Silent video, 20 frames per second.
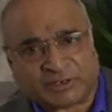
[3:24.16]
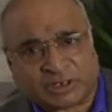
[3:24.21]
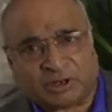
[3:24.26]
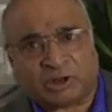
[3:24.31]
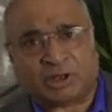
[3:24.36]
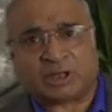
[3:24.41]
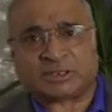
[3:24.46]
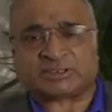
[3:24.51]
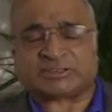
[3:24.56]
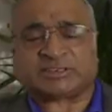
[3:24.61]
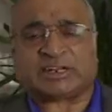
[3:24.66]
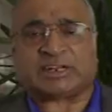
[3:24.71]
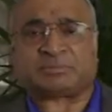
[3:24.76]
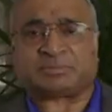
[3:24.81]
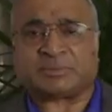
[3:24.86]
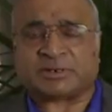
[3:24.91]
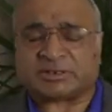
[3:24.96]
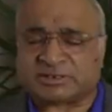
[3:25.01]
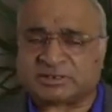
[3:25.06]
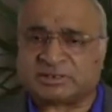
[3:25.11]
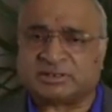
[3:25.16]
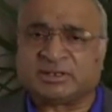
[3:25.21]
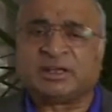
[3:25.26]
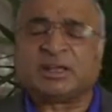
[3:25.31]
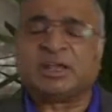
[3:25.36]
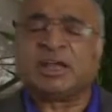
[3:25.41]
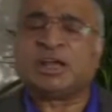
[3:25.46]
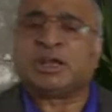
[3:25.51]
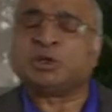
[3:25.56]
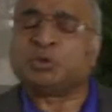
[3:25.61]
and loss statement?
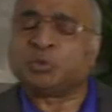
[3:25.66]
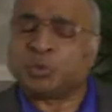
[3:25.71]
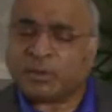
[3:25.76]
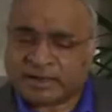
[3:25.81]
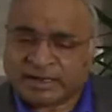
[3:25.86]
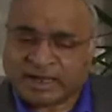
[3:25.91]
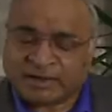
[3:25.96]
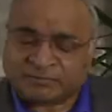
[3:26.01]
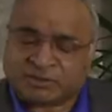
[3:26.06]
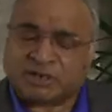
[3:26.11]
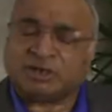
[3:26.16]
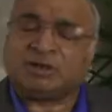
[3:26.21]
Do I have the